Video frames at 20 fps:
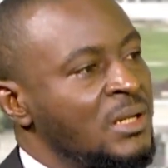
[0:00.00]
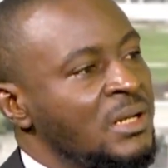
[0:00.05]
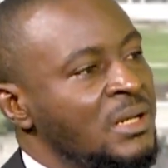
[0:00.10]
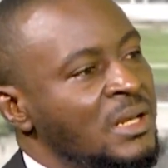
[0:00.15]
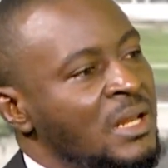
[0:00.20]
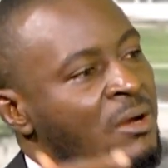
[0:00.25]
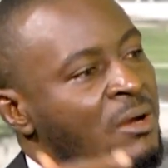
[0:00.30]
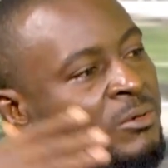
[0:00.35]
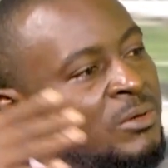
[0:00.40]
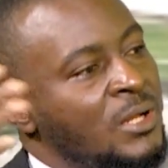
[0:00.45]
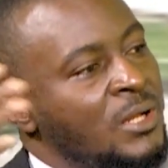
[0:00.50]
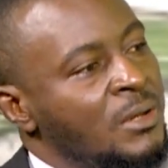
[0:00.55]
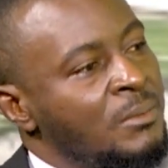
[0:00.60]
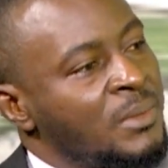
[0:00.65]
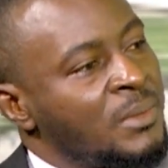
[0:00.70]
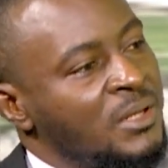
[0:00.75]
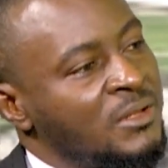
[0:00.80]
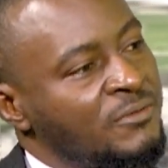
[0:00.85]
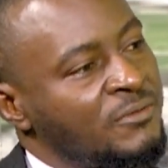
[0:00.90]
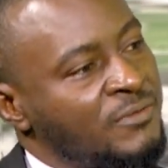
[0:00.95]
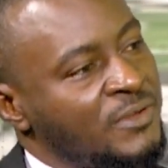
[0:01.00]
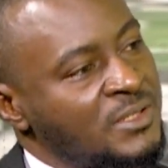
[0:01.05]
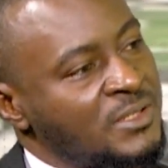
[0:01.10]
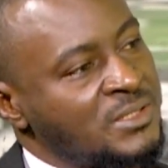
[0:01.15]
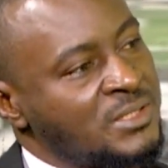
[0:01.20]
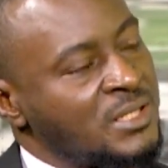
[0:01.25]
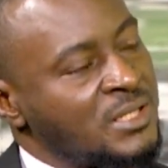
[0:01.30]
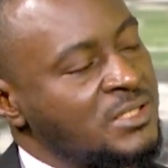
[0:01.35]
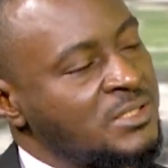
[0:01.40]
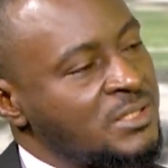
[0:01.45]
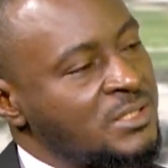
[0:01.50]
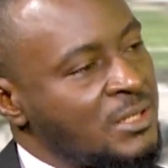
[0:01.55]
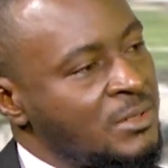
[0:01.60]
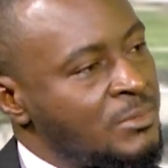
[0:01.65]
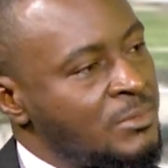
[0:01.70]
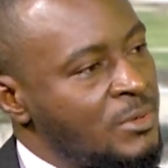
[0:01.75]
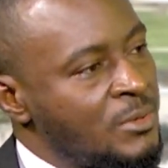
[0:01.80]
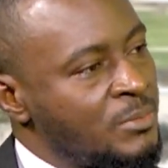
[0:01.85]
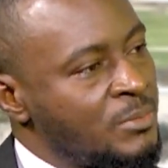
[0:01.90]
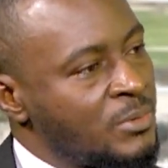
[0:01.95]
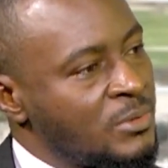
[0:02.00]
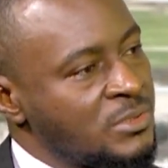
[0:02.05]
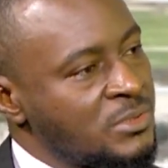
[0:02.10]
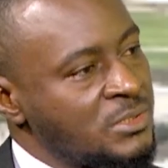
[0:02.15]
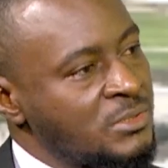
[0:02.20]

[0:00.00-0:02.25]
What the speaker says: that will now manifest as cerebral palsy,